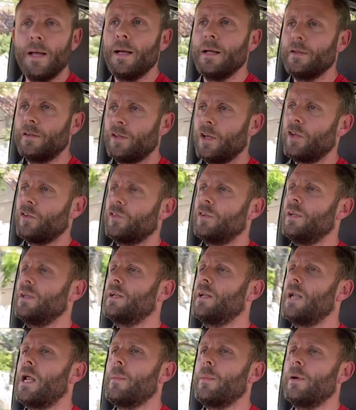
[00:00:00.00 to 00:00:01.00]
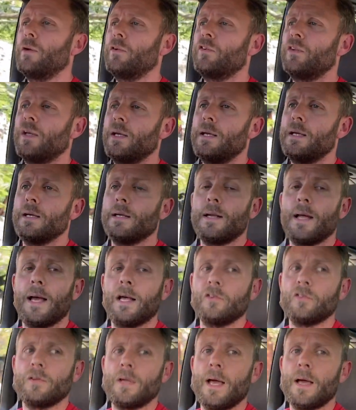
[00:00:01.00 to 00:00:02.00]
does need an MOT and
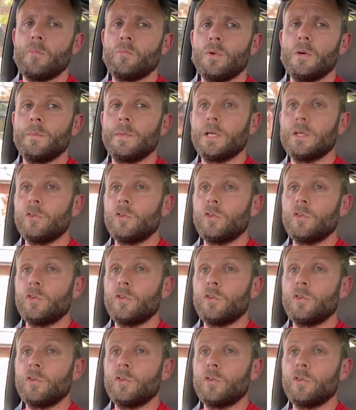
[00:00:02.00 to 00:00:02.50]
hasn't had one because